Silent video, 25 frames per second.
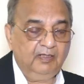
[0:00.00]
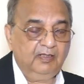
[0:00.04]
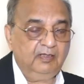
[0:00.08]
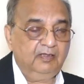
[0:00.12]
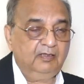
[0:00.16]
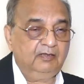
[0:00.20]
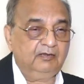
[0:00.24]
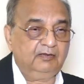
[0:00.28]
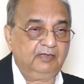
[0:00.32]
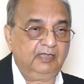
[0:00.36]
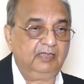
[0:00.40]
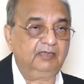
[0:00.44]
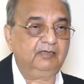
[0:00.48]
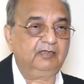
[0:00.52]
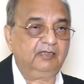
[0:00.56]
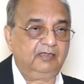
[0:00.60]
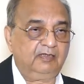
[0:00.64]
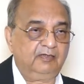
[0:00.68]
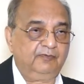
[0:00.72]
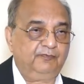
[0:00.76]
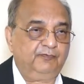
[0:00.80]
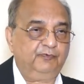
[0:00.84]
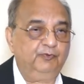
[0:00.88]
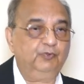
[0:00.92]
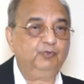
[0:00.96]
Then there
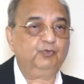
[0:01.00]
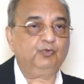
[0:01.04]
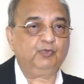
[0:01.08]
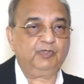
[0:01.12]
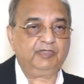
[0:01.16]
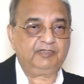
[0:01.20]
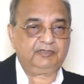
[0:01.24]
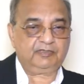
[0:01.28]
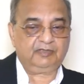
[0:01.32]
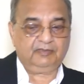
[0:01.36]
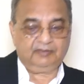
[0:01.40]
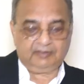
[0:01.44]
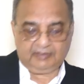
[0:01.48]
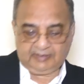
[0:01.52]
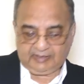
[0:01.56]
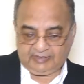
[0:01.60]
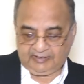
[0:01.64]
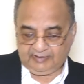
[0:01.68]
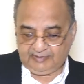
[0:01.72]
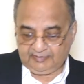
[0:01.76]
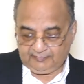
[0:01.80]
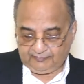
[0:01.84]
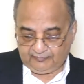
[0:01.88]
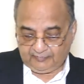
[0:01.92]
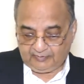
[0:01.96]
are a few questions
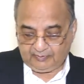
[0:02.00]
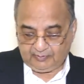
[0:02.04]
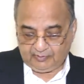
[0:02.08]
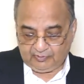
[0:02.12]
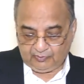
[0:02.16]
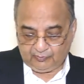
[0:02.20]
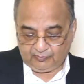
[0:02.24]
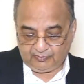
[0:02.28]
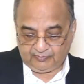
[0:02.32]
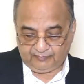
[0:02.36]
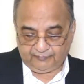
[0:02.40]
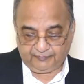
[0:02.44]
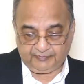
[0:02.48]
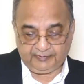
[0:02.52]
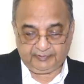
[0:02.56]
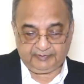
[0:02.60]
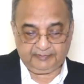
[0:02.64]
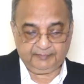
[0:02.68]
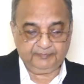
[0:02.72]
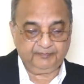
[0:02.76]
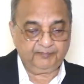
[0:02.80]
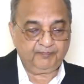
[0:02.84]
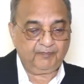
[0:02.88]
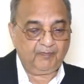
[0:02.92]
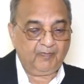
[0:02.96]
arise from out of it.
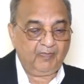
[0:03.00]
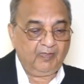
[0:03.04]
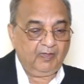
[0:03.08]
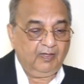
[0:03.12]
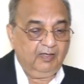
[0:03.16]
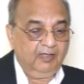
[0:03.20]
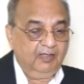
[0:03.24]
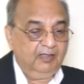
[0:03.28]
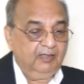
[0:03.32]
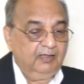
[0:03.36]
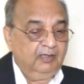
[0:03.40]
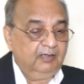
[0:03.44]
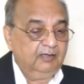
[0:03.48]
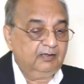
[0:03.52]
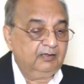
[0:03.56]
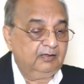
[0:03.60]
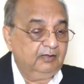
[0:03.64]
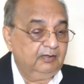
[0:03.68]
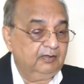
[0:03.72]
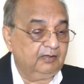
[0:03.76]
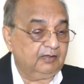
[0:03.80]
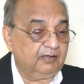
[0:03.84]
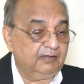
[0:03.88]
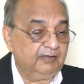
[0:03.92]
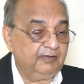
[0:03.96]

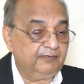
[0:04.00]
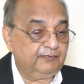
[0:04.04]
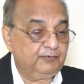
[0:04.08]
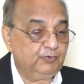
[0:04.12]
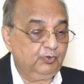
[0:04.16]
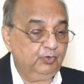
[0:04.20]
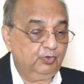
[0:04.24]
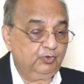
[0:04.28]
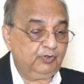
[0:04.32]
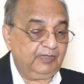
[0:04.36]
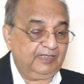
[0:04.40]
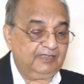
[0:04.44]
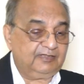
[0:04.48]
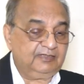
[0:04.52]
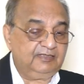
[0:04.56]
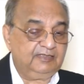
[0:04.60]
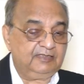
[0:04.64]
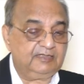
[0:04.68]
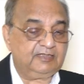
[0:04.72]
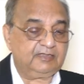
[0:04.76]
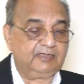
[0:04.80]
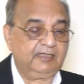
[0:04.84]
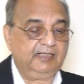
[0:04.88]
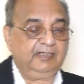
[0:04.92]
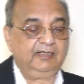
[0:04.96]
Now, if you look at
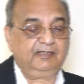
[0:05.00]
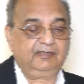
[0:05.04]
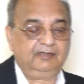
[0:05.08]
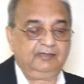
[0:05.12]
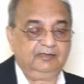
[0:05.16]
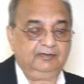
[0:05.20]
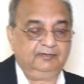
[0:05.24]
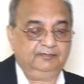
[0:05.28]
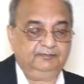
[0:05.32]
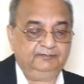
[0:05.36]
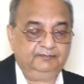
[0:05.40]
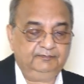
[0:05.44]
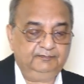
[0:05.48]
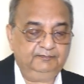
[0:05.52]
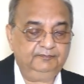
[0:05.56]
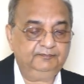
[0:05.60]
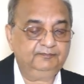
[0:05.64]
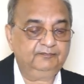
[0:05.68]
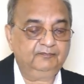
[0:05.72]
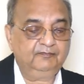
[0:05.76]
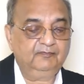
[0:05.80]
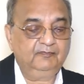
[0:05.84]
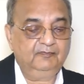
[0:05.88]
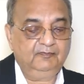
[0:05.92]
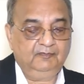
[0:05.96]
this diagram,
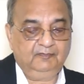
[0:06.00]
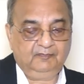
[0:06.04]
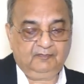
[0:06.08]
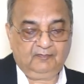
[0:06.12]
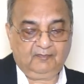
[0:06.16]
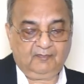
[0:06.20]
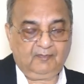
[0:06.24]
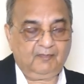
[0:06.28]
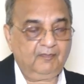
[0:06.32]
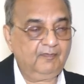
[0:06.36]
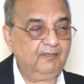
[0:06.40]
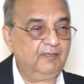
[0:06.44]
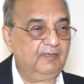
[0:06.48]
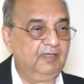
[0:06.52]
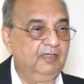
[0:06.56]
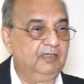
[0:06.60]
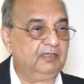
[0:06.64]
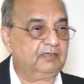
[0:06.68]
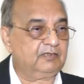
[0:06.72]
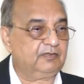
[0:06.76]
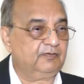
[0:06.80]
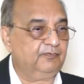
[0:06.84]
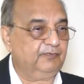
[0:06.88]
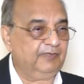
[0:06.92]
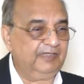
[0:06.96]

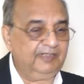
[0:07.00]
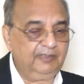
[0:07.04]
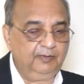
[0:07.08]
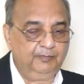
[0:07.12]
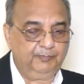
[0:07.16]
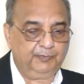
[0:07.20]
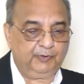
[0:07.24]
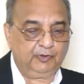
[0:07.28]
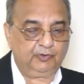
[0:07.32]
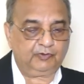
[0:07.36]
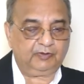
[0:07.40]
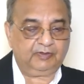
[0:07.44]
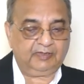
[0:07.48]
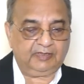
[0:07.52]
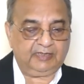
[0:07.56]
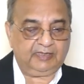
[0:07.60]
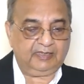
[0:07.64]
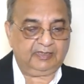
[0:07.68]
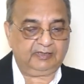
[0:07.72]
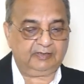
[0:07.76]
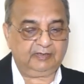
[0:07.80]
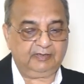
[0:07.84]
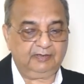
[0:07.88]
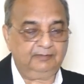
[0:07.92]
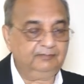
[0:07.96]
it's a very important
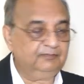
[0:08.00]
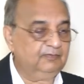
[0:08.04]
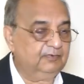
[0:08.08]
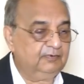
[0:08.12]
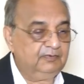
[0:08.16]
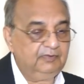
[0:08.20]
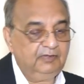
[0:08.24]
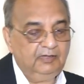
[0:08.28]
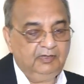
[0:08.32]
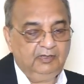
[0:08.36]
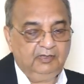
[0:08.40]
diagram.